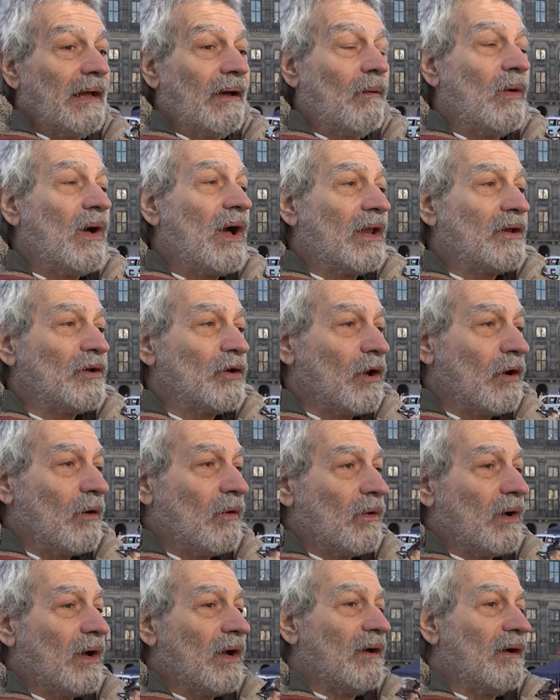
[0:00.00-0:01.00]
Well, I don't
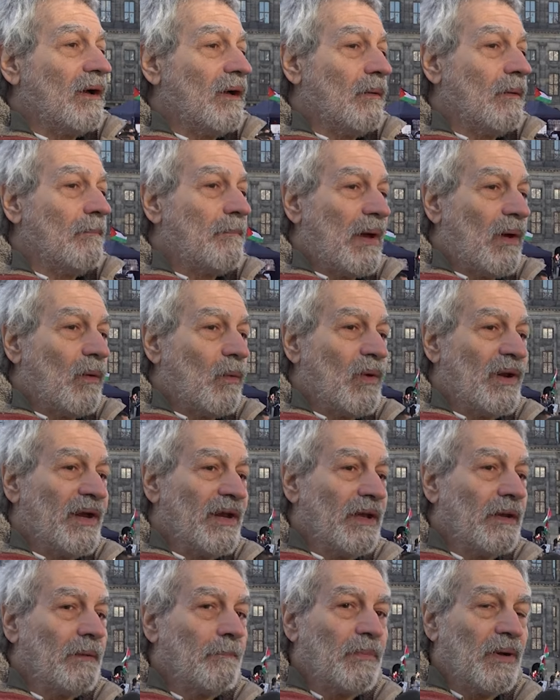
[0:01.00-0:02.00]
know about winning,